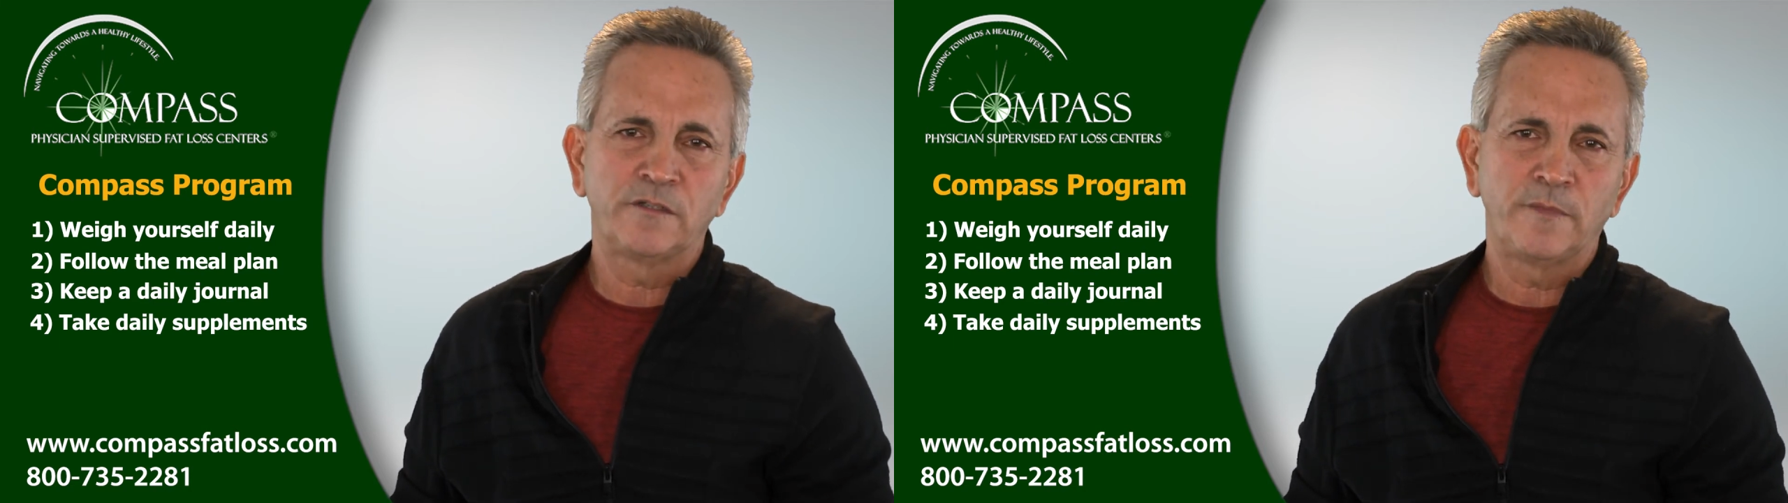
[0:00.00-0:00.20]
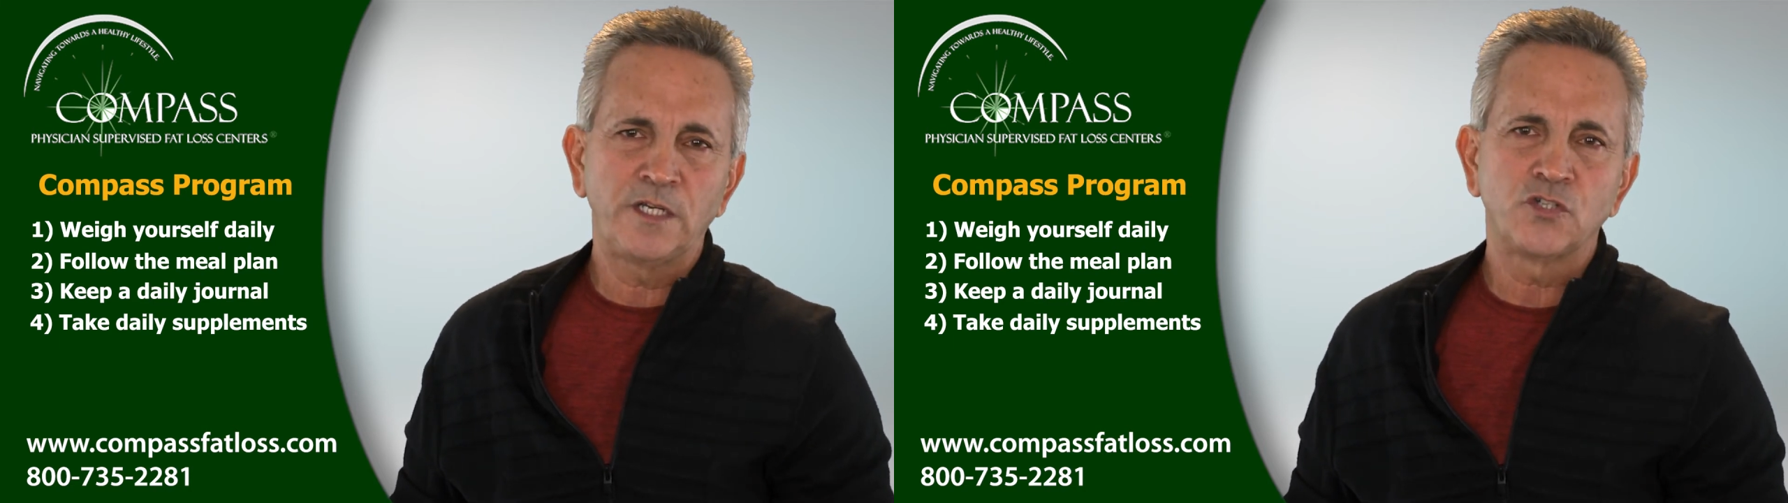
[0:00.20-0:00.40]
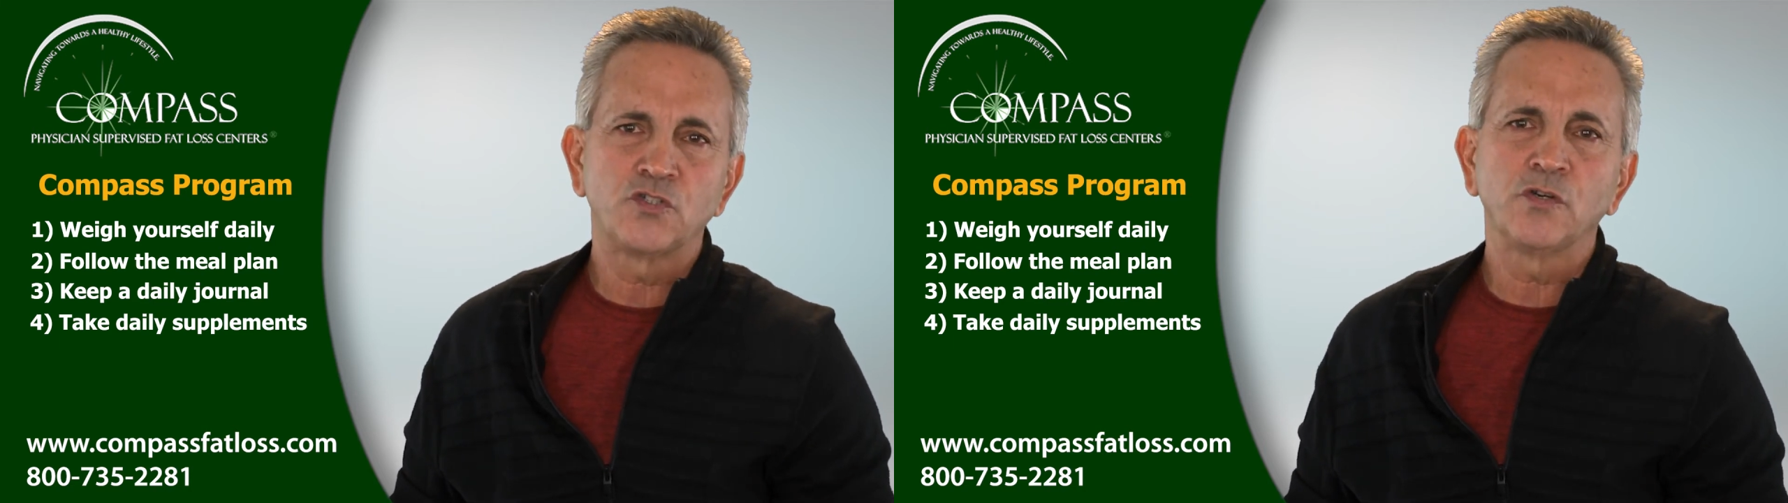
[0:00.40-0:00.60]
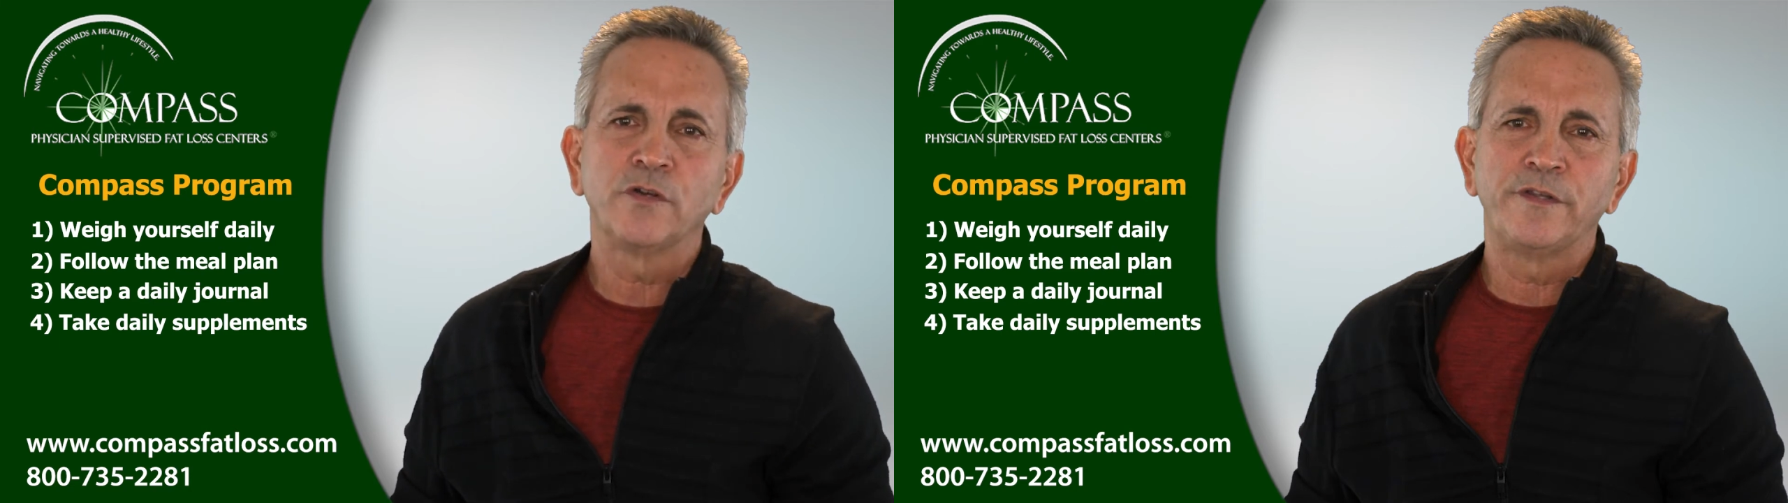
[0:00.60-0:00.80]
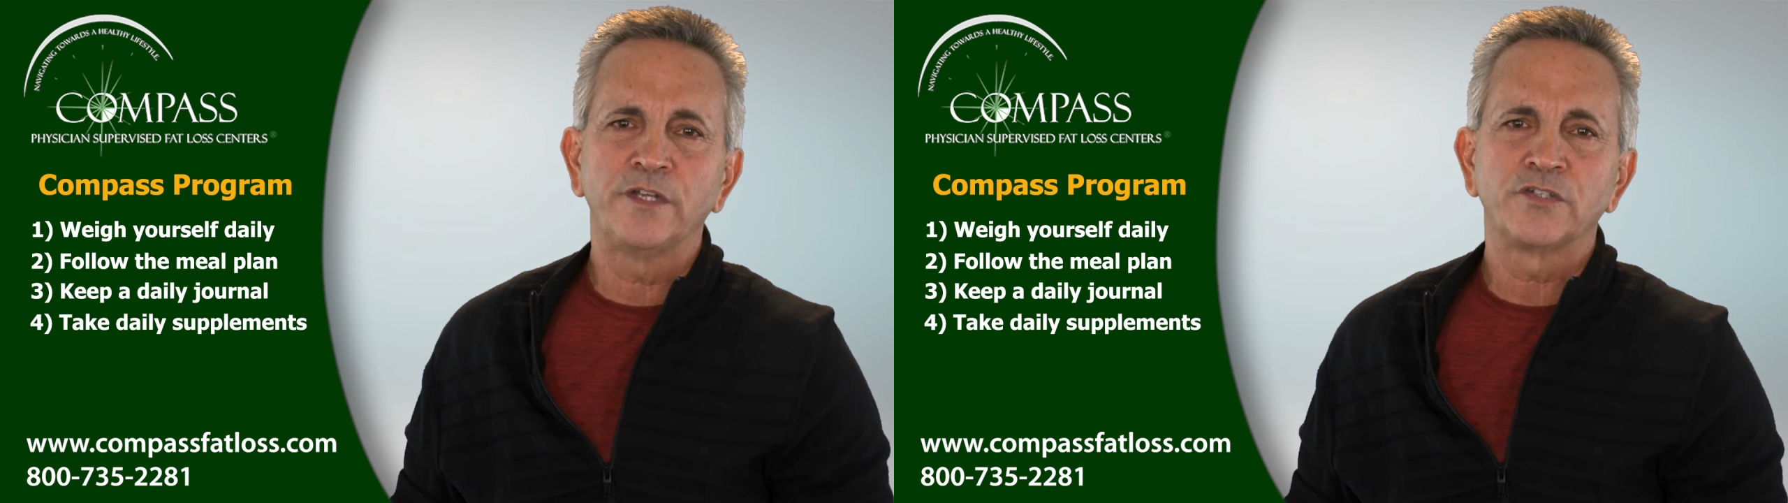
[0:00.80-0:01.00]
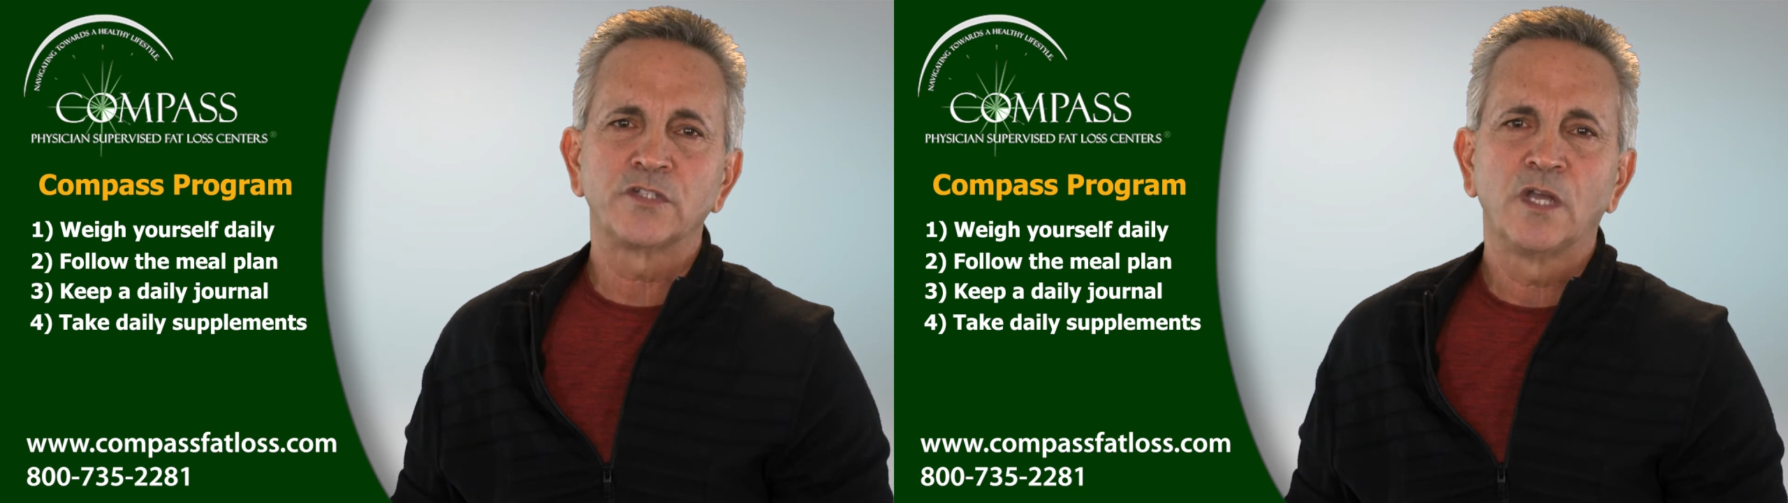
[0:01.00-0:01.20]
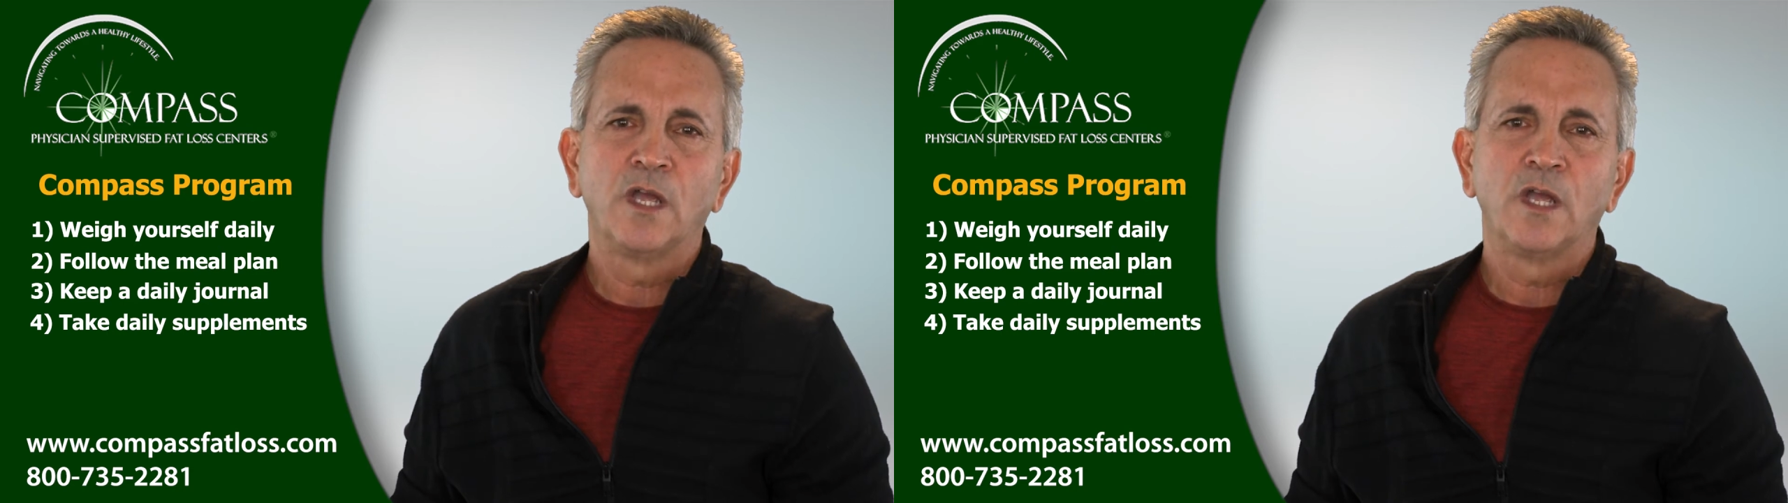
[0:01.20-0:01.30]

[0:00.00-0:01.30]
to make sure of this,